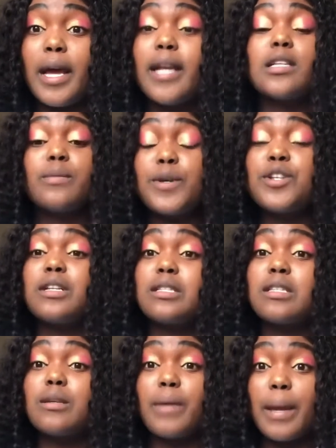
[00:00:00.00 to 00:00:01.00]
And especially
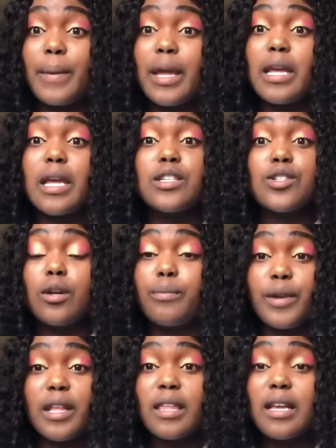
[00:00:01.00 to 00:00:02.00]
since the baby is not
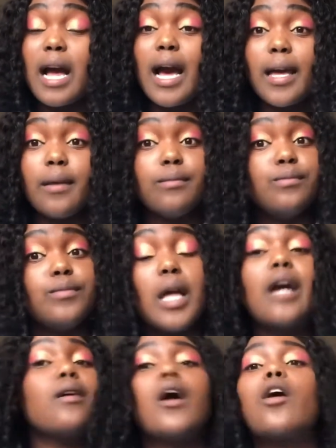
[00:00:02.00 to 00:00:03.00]
breathing, I
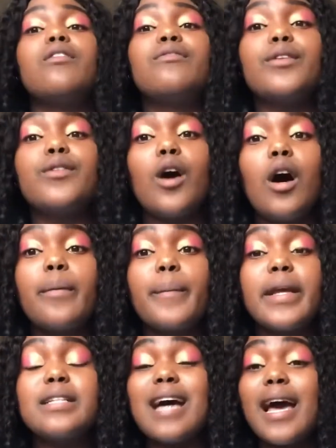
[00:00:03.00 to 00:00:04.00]
can't feel the
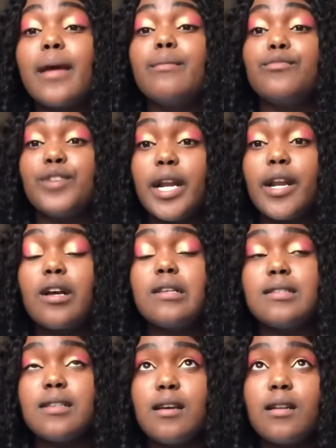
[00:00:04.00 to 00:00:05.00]
heartbeat. I am really
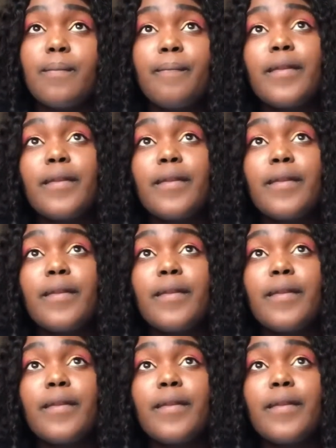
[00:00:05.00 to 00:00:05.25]
concerned.